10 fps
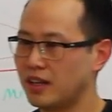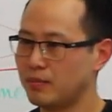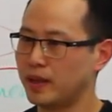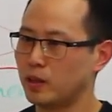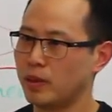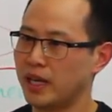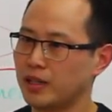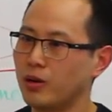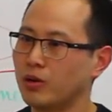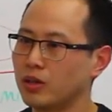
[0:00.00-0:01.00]
bingo
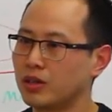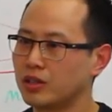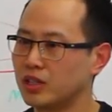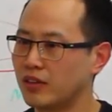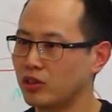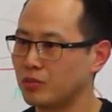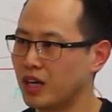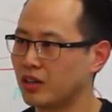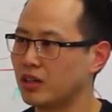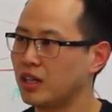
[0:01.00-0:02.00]
bango, you have a good
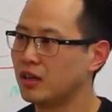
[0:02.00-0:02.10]
model.